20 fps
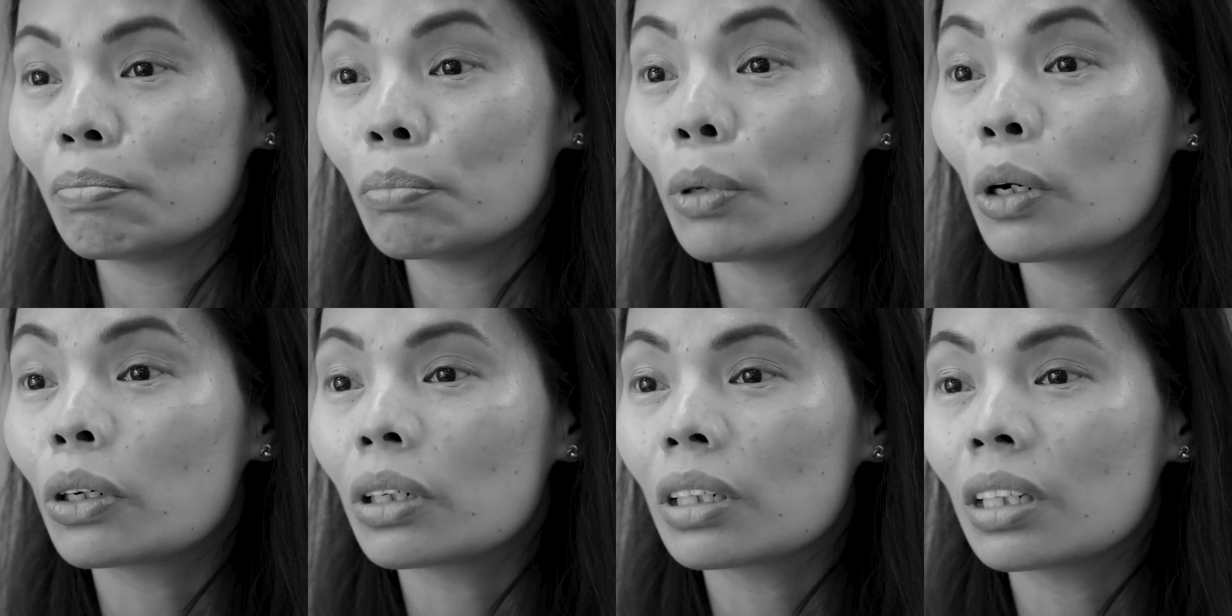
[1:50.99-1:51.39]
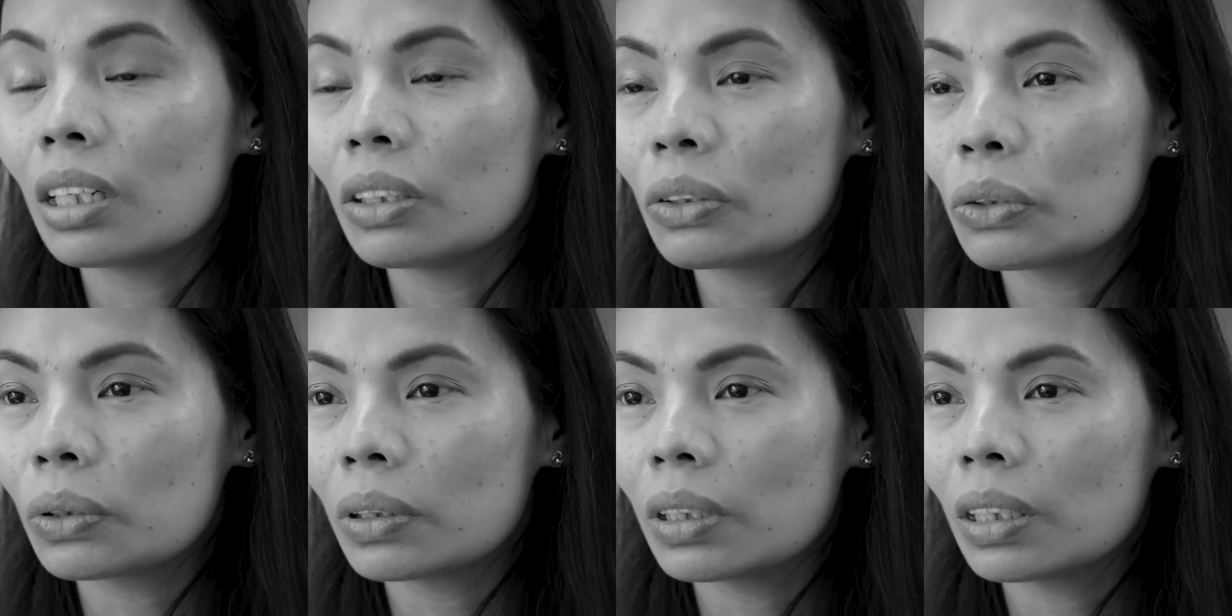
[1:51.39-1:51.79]
poor
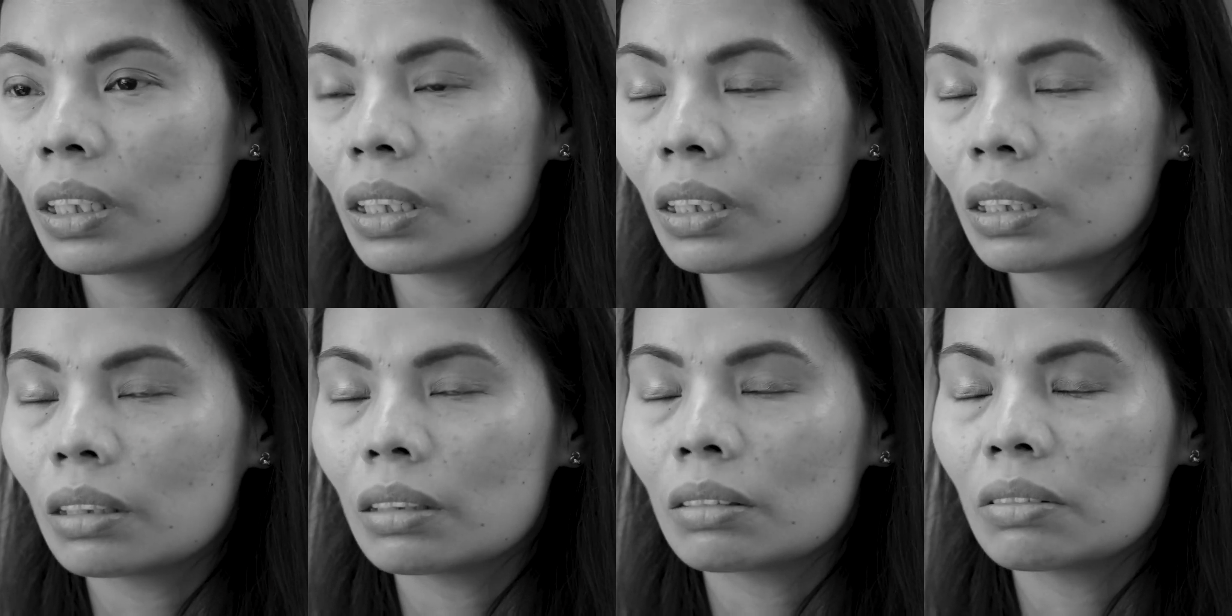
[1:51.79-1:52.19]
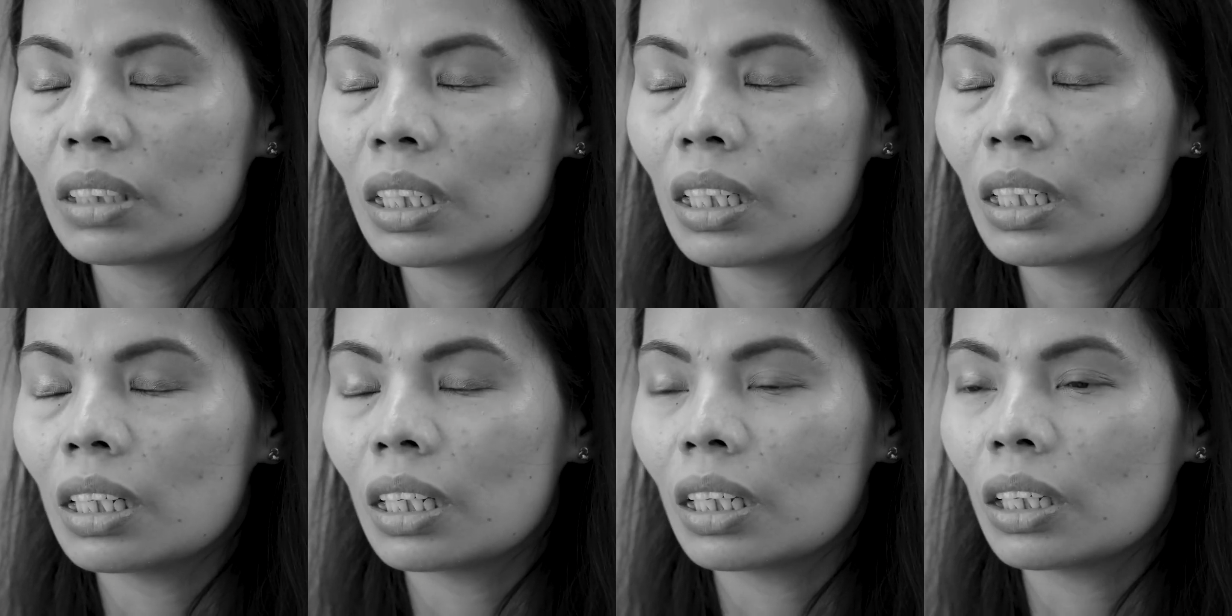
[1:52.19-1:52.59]
country,
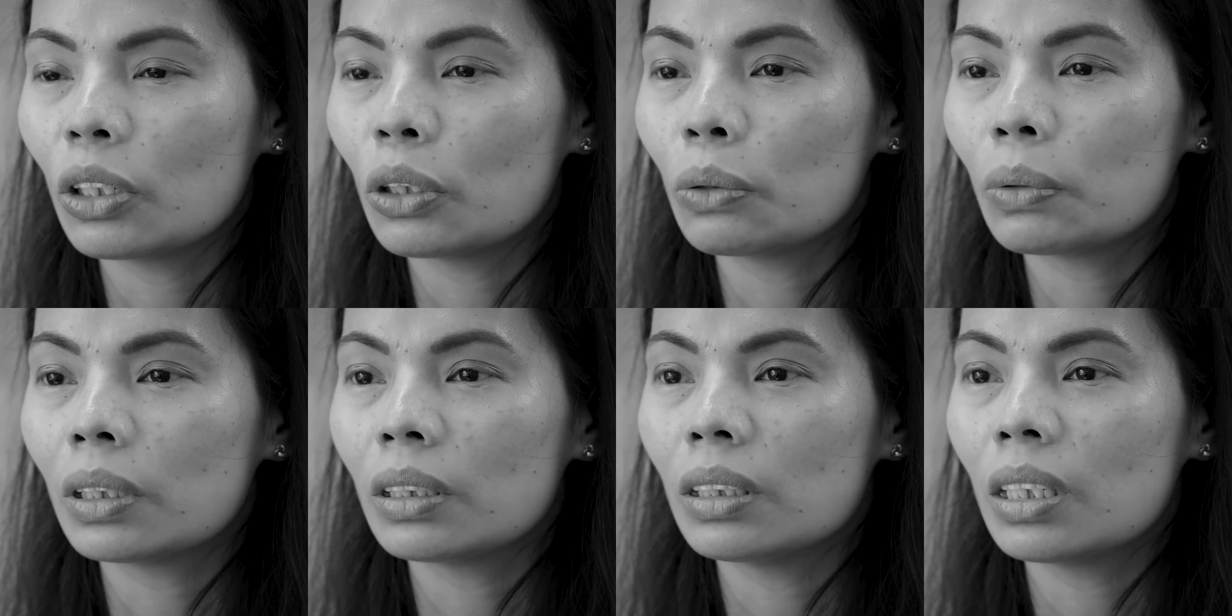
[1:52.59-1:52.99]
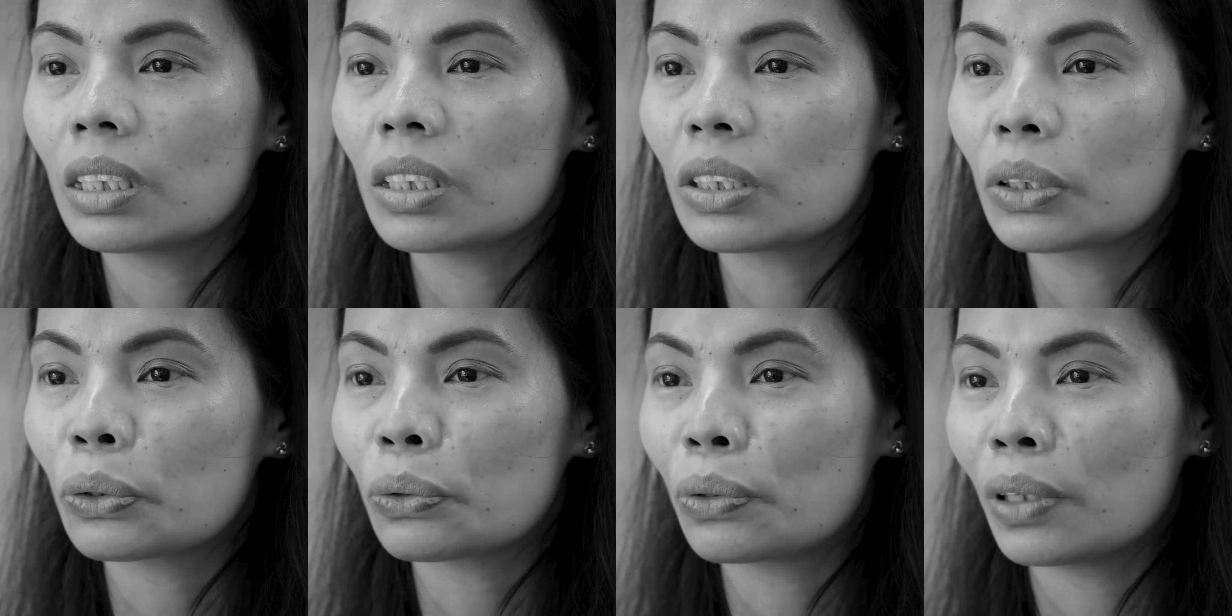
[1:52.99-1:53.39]
really you are
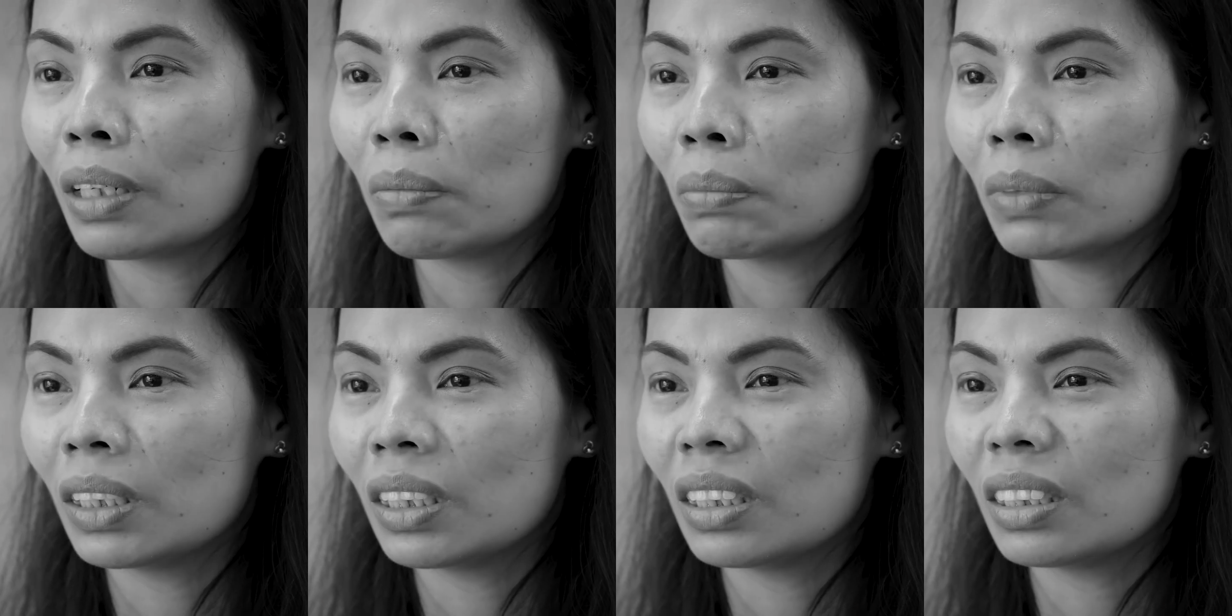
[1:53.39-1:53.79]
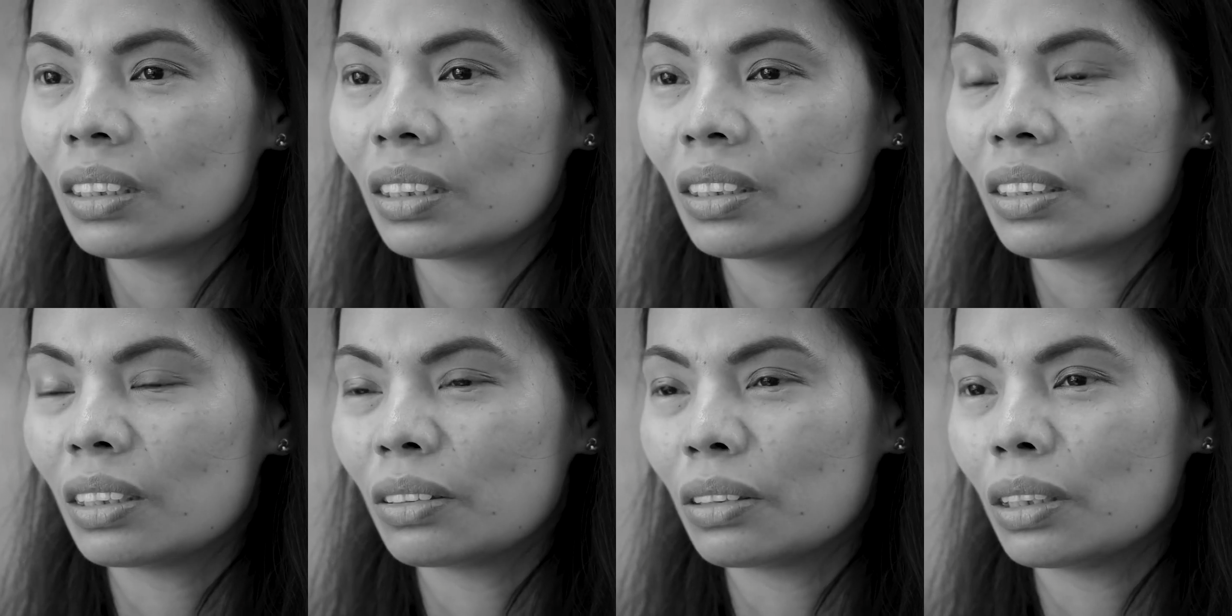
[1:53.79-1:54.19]

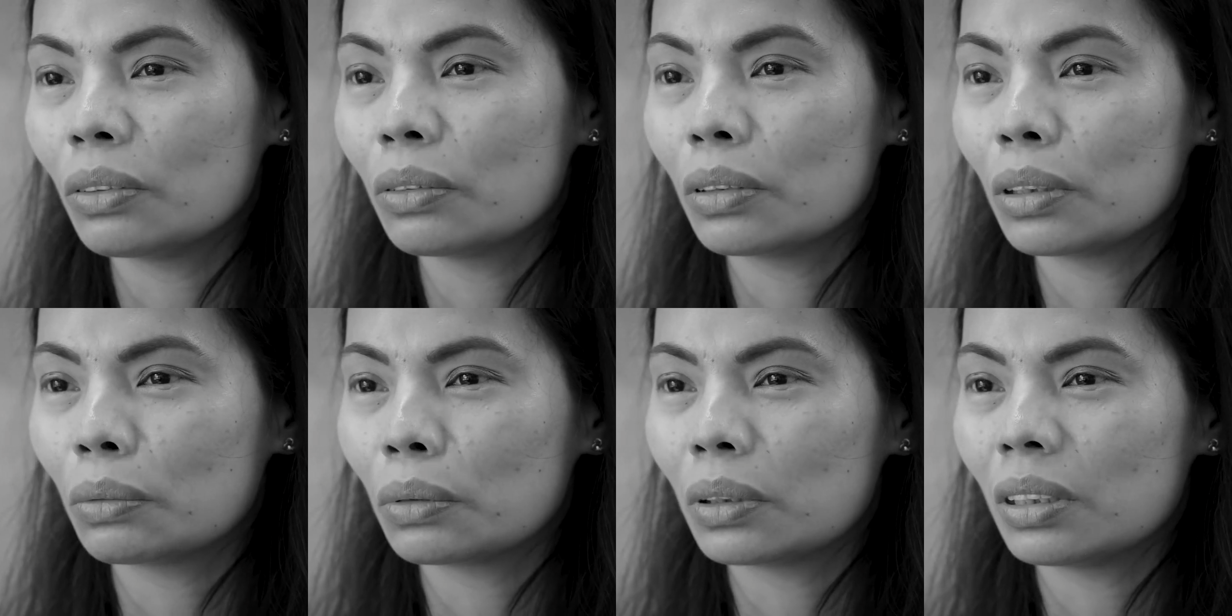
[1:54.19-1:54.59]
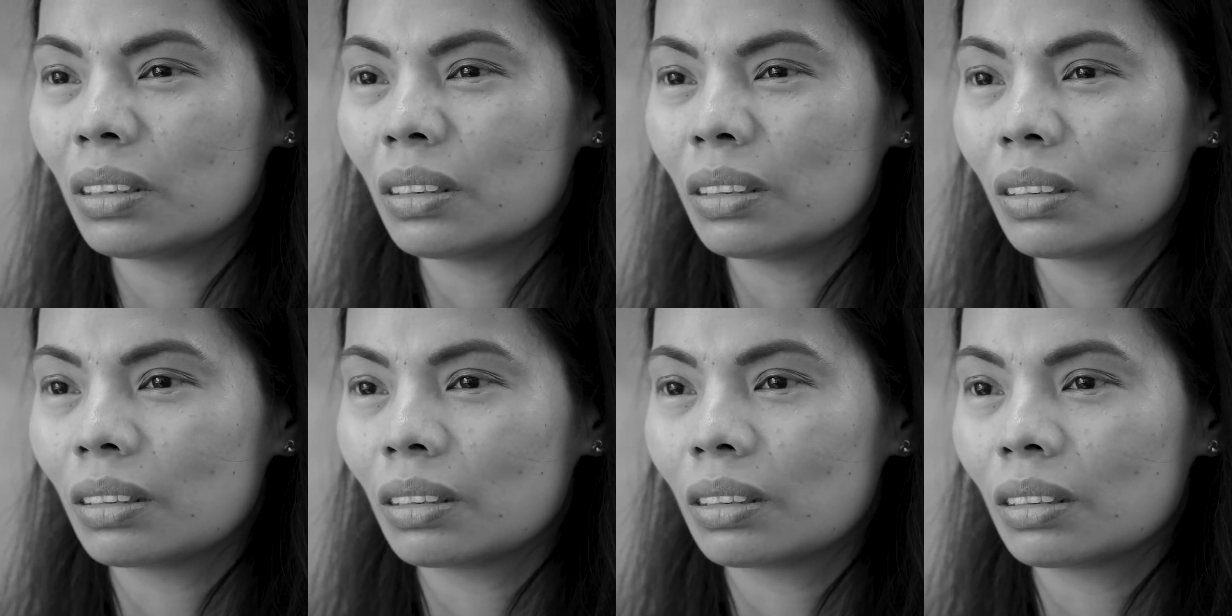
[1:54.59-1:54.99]
discriminated around the world.